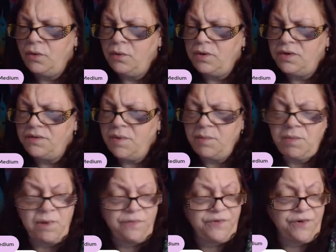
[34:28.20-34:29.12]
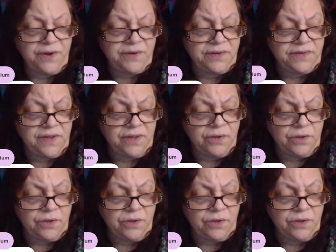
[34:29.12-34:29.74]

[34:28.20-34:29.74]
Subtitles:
What is my mom trying to tell